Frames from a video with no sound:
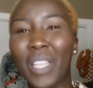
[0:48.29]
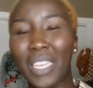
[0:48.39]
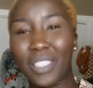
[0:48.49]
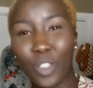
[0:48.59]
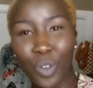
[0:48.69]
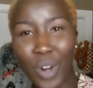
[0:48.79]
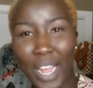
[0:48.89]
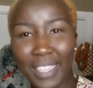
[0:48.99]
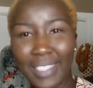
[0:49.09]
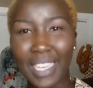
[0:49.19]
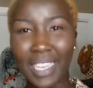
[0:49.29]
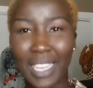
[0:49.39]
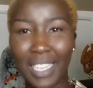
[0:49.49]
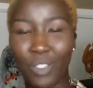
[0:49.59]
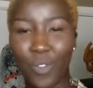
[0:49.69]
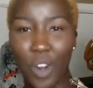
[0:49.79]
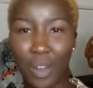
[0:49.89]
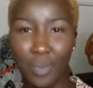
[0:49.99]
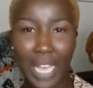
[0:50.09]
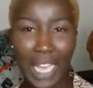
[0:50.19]
a dress is
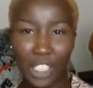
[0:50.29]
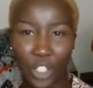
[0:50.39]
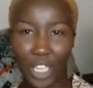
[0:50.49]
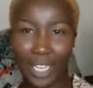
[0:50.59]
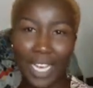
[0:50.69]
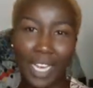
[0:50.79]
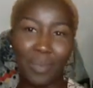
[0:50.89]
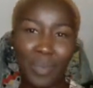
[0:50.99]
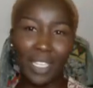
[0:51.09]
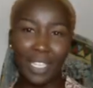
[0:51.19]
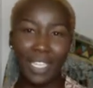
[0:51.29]
from H&M.